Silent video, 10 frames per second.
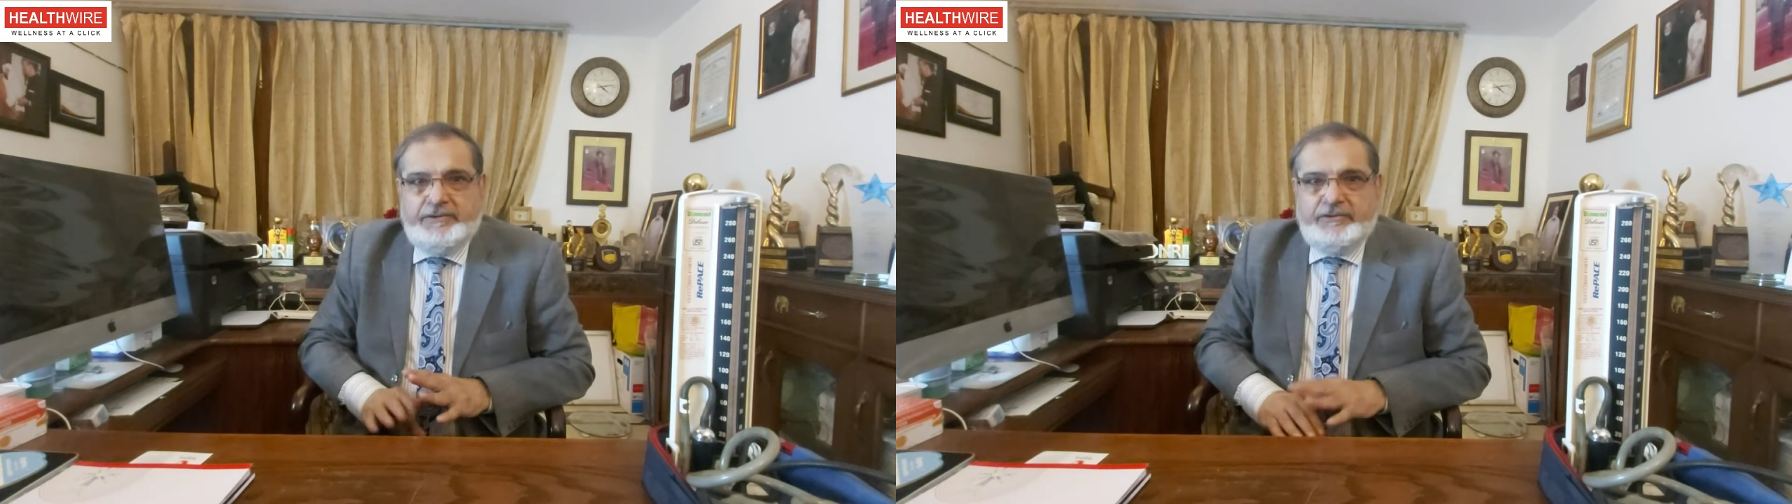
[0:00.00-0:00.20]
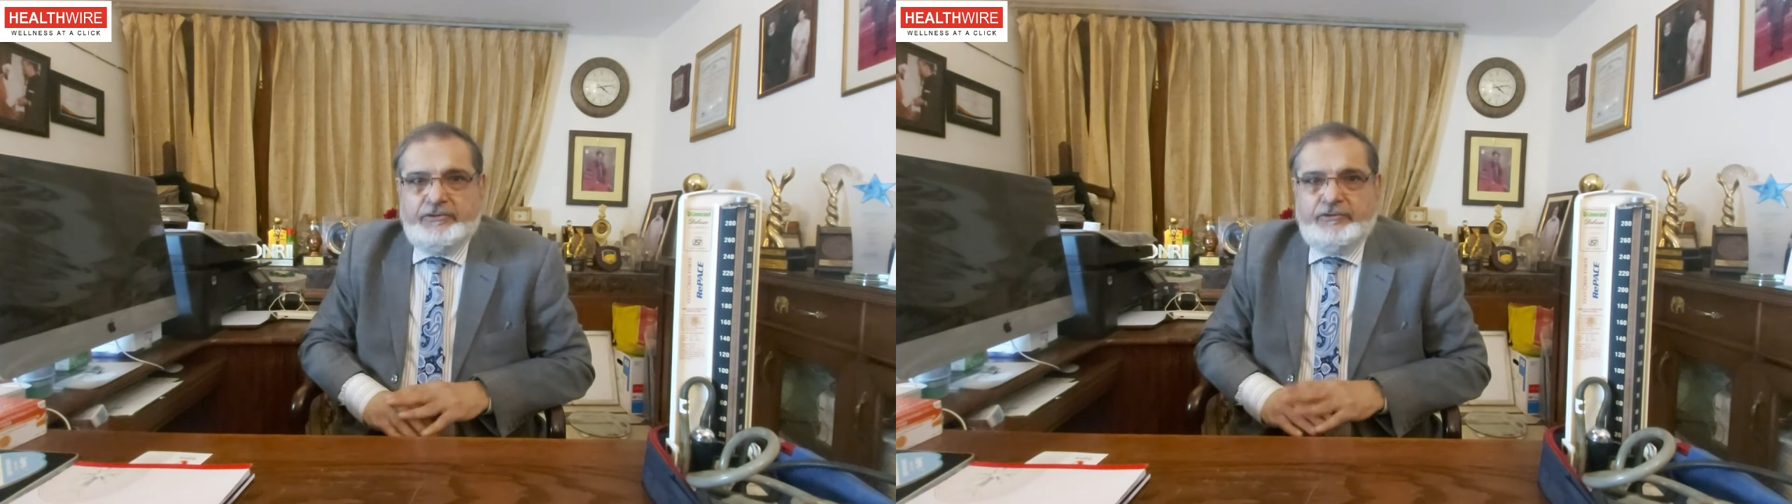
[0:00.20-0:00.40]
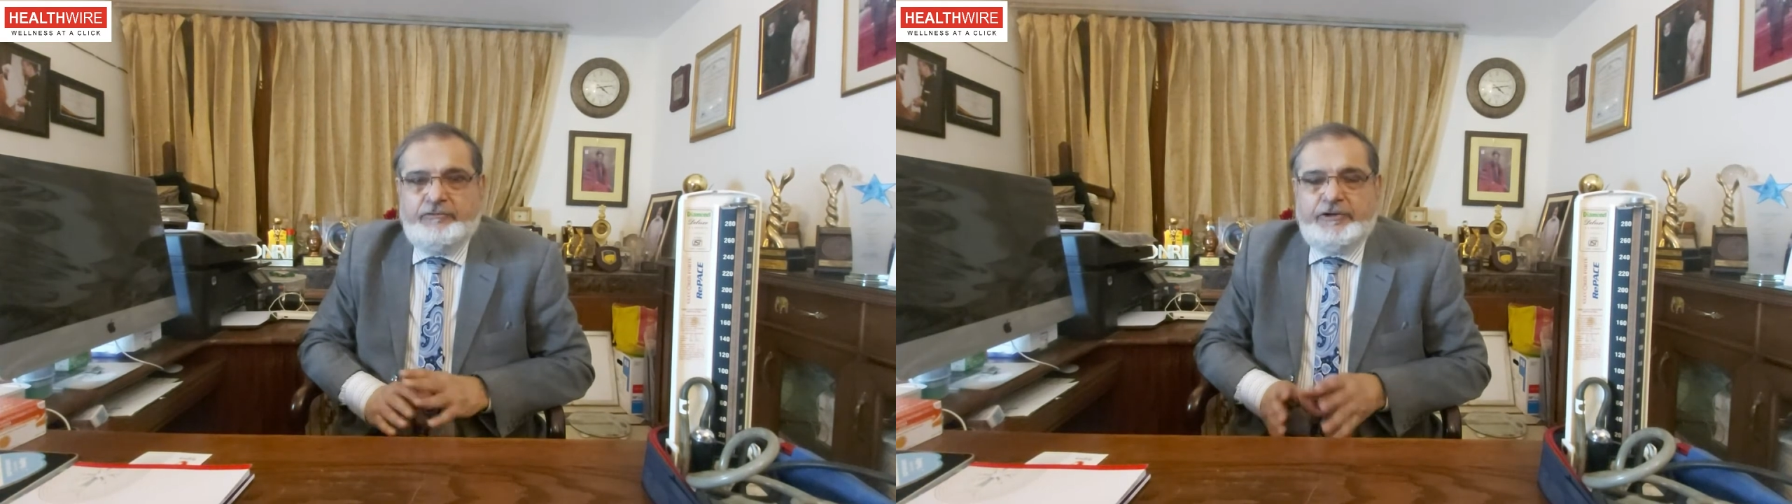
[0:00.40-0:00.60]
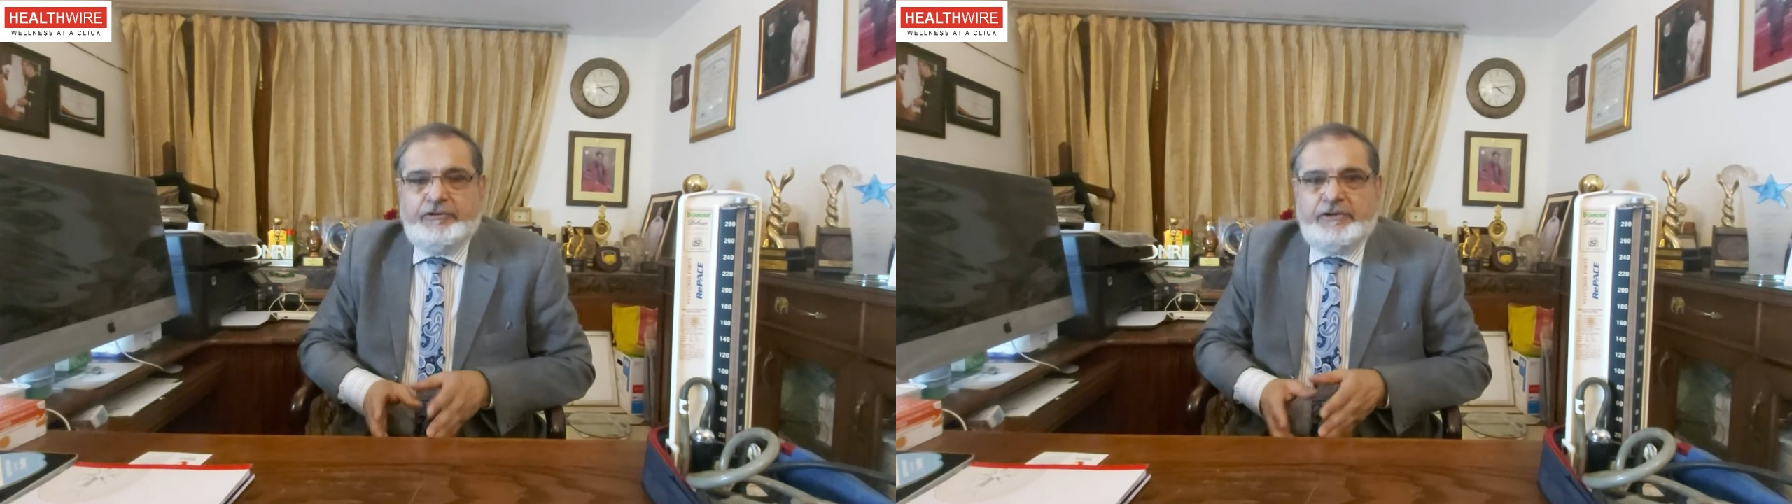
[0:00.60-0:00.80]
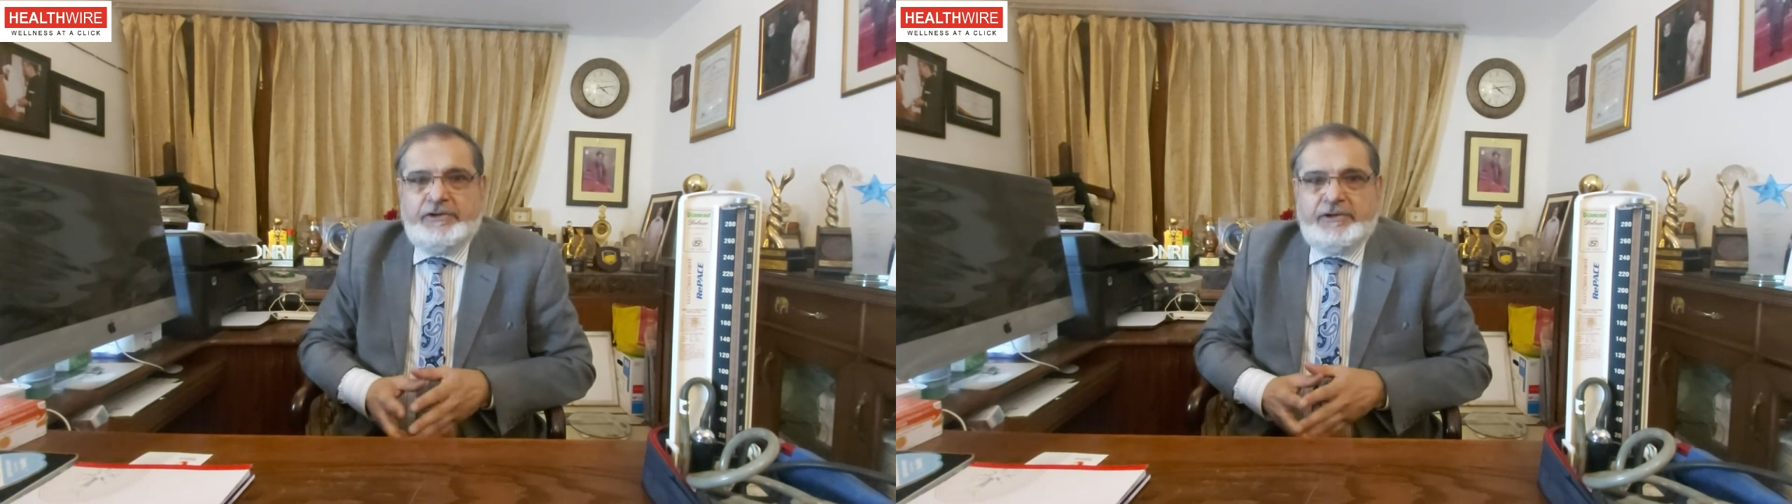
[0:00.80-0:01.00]
So
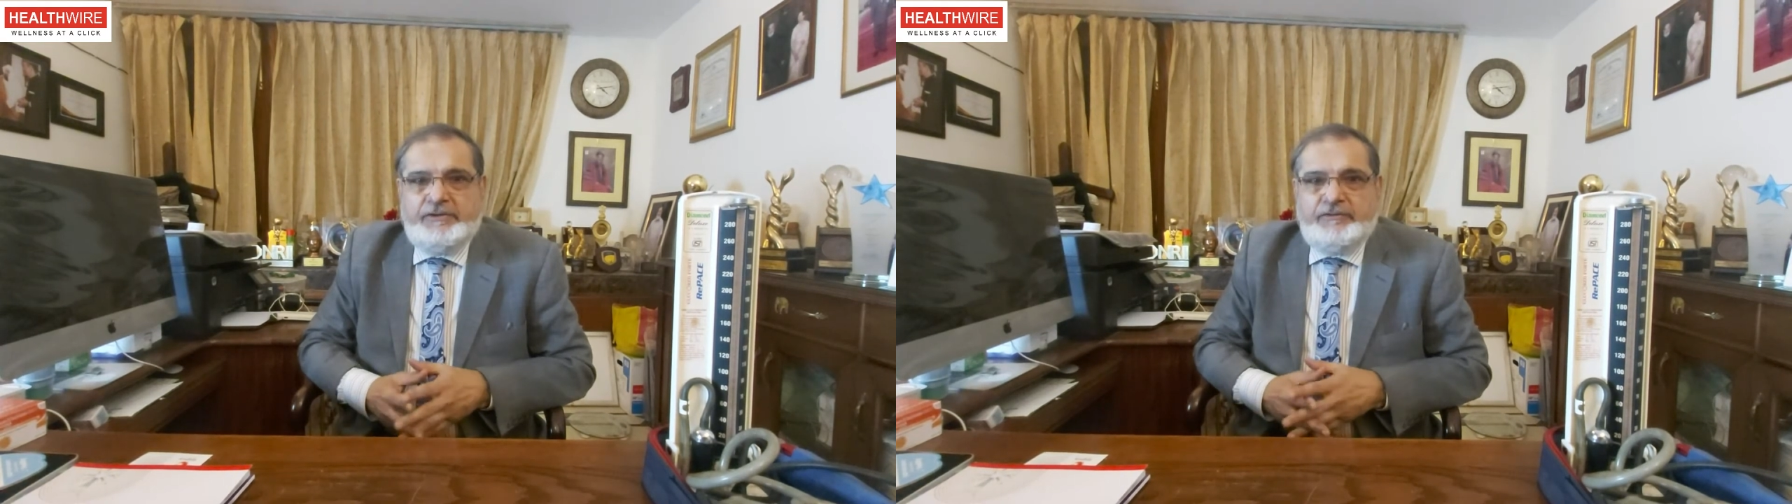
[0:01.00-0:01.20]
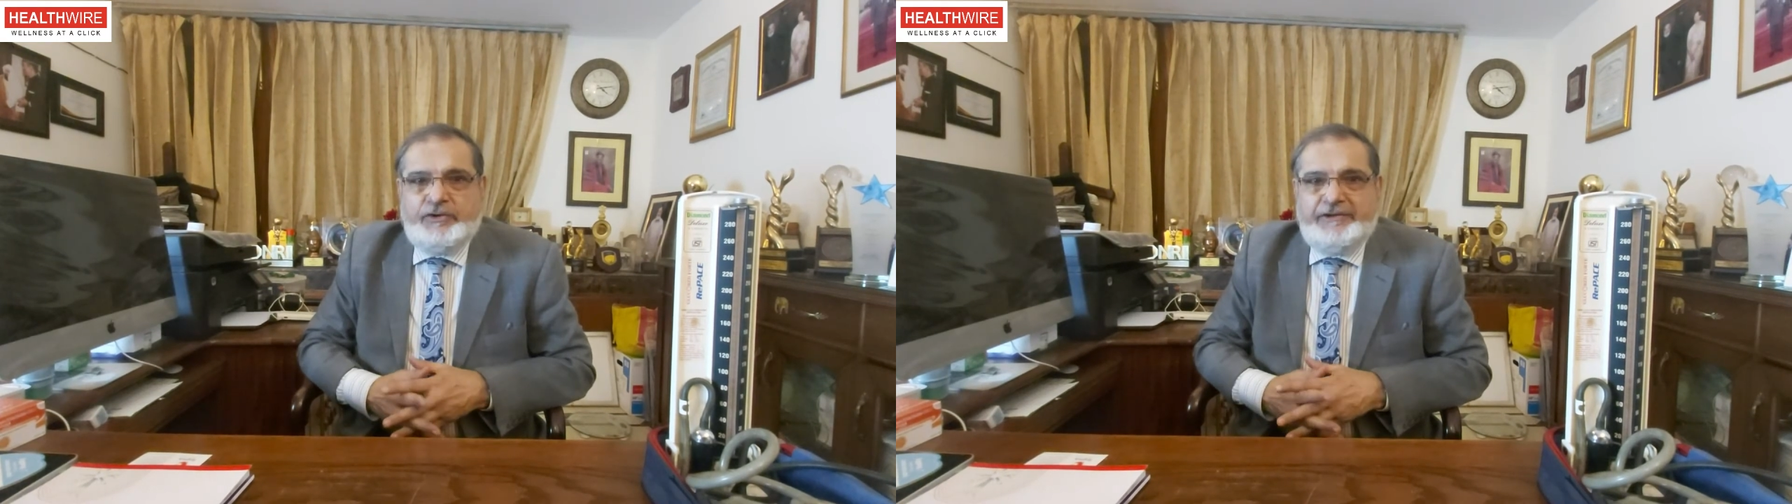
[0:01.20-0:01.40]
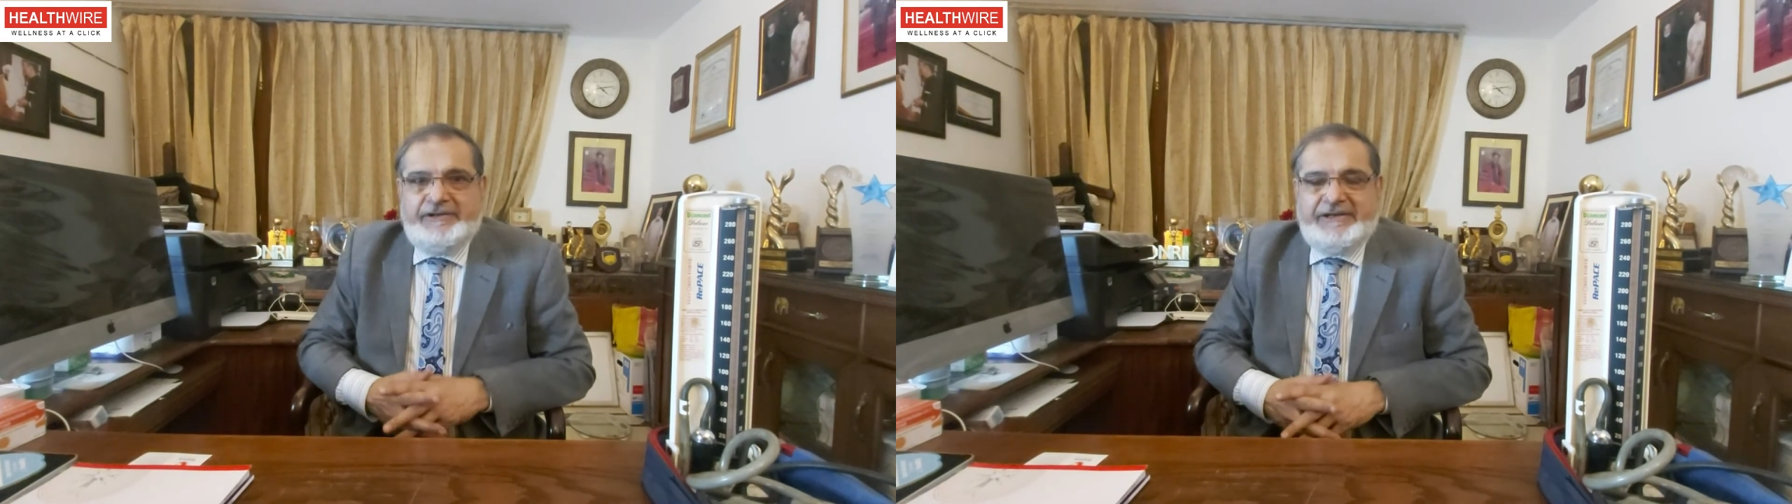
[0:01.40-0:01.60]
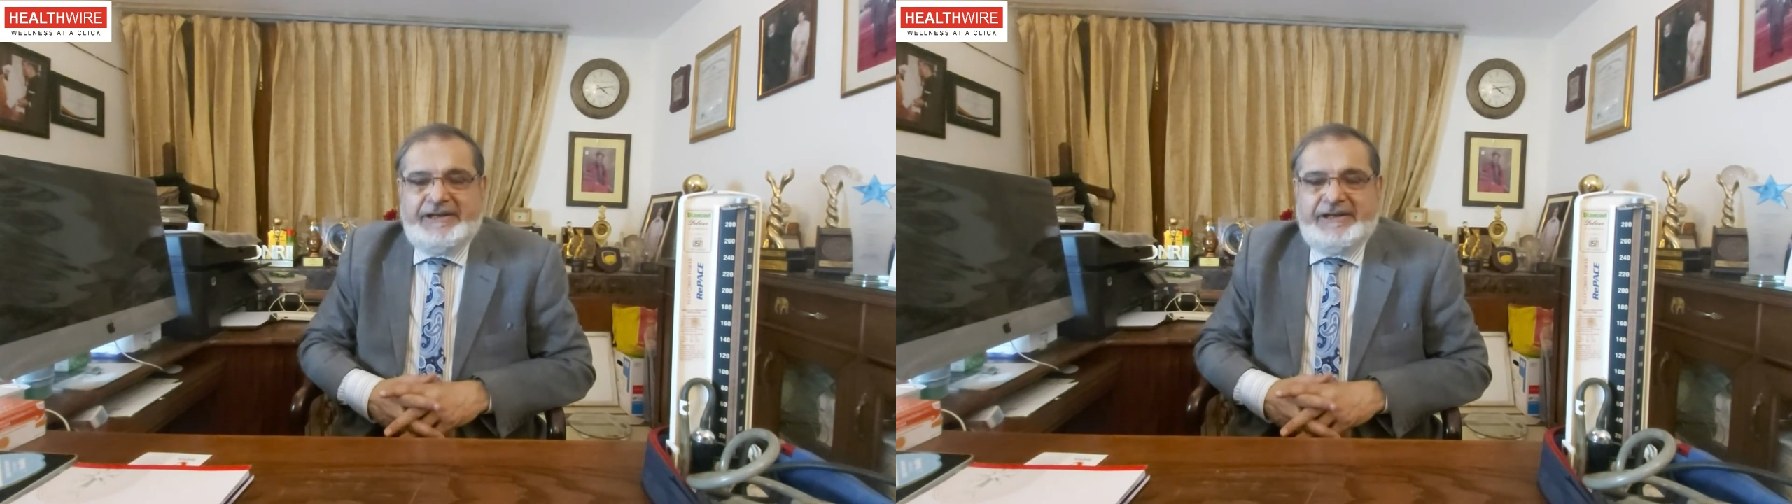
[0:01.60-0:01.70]
overall, whatever